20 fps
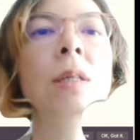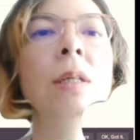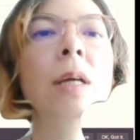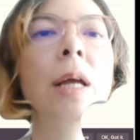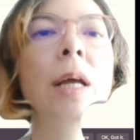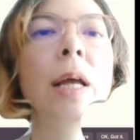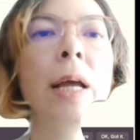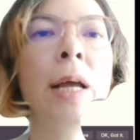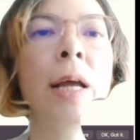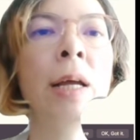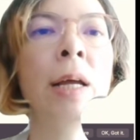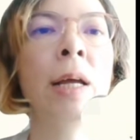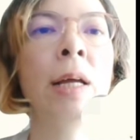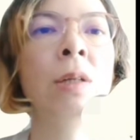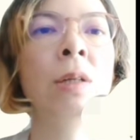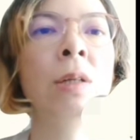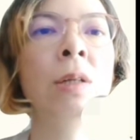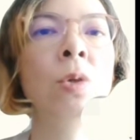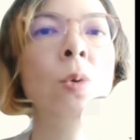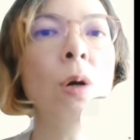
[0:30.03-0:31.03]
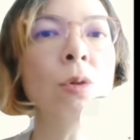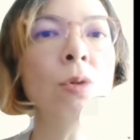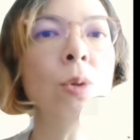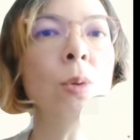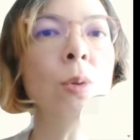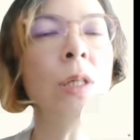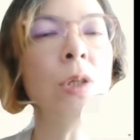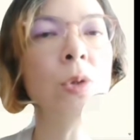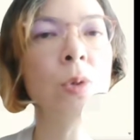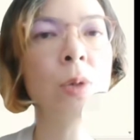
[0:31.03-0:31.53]
And you also
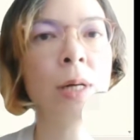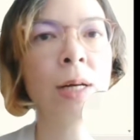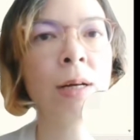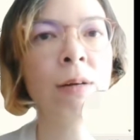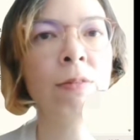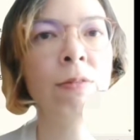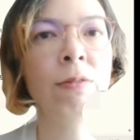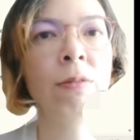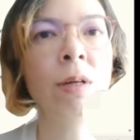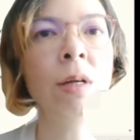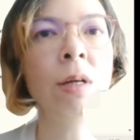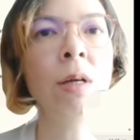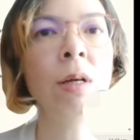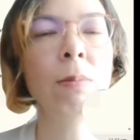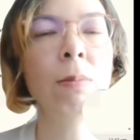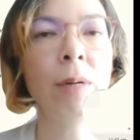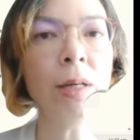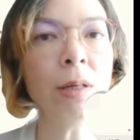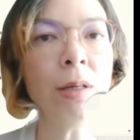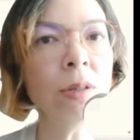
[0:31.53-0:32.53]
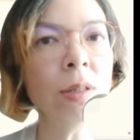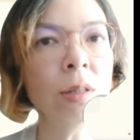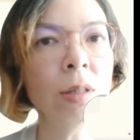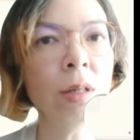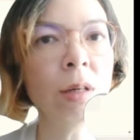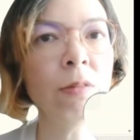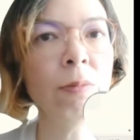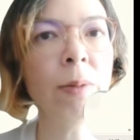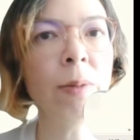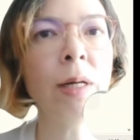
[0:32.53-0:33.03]
need to have
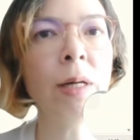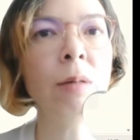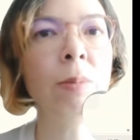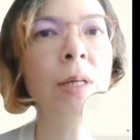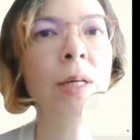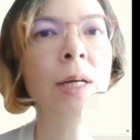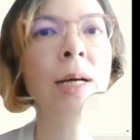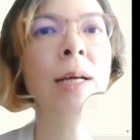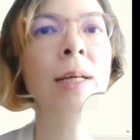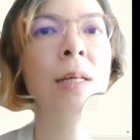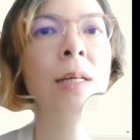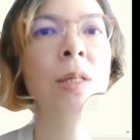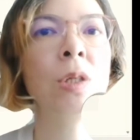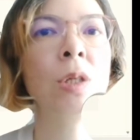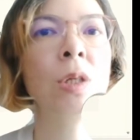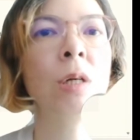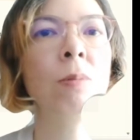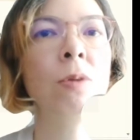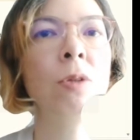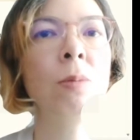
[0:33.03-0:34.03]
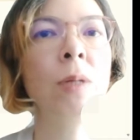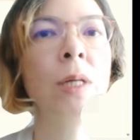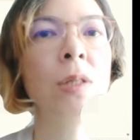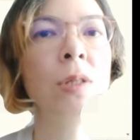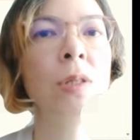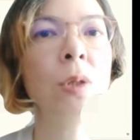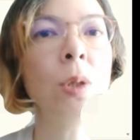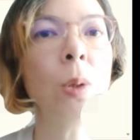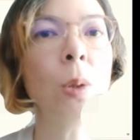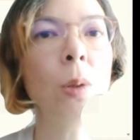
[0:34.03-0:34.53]
Microsoft Power BI Desktop to be
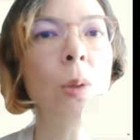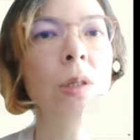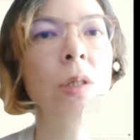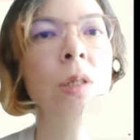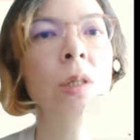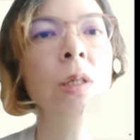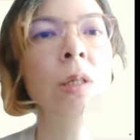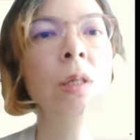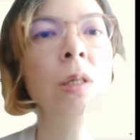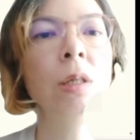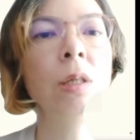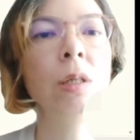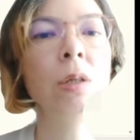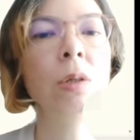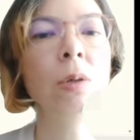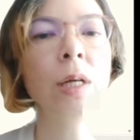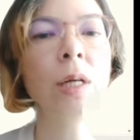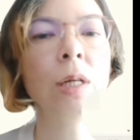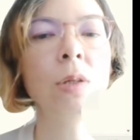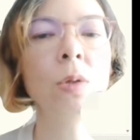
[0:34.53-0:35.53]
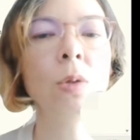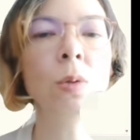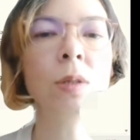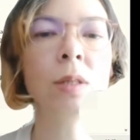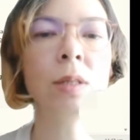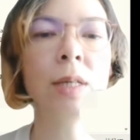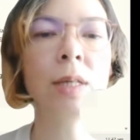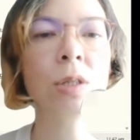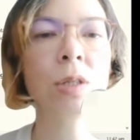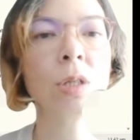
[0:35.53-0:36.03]
installed. You can use
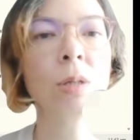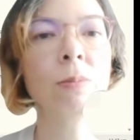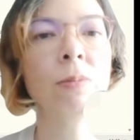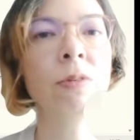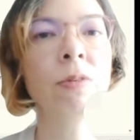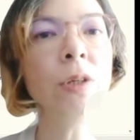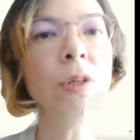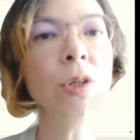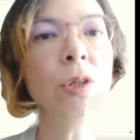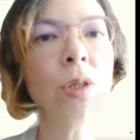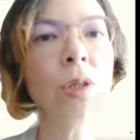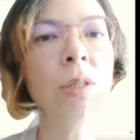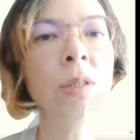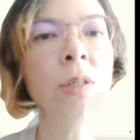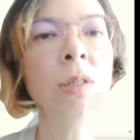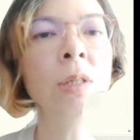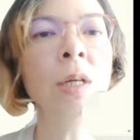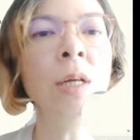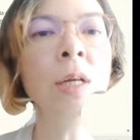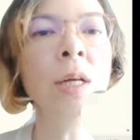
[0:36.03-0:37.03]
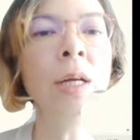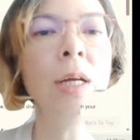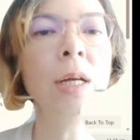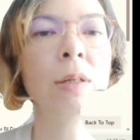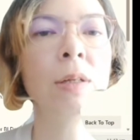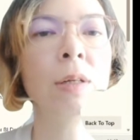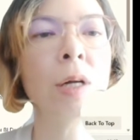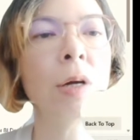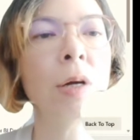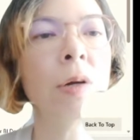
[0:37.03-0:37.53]
the desktop version,
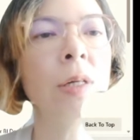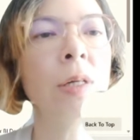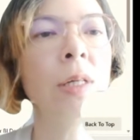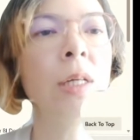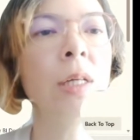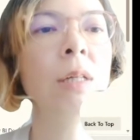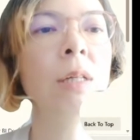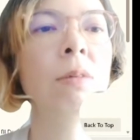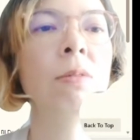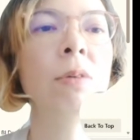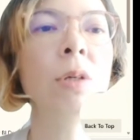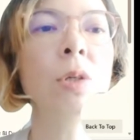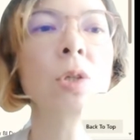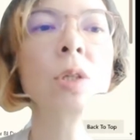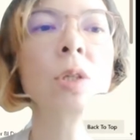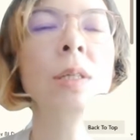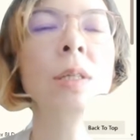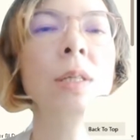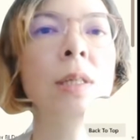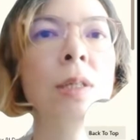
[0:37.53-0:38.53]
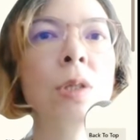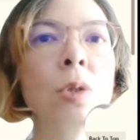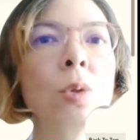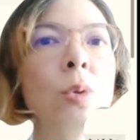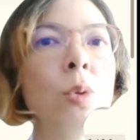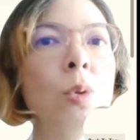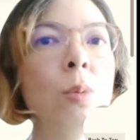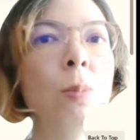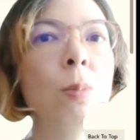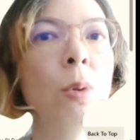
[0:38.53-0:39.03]
and currently the version is
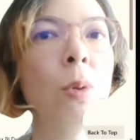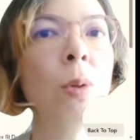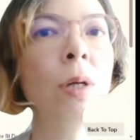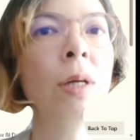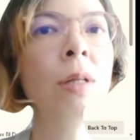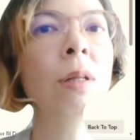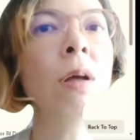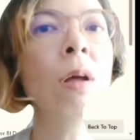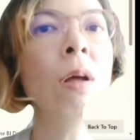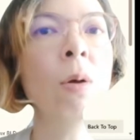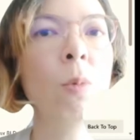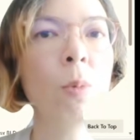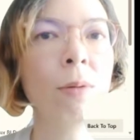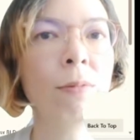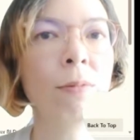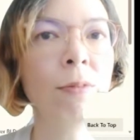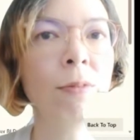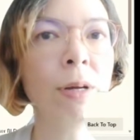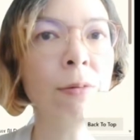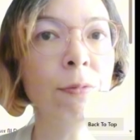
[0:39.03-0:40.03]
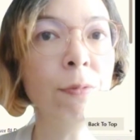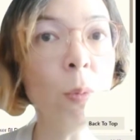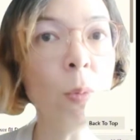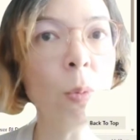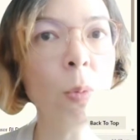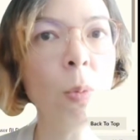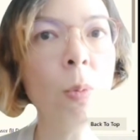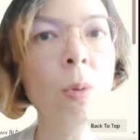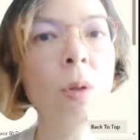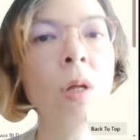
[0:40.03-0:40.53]

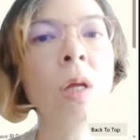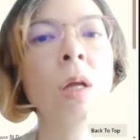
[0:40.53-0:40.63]
2.154.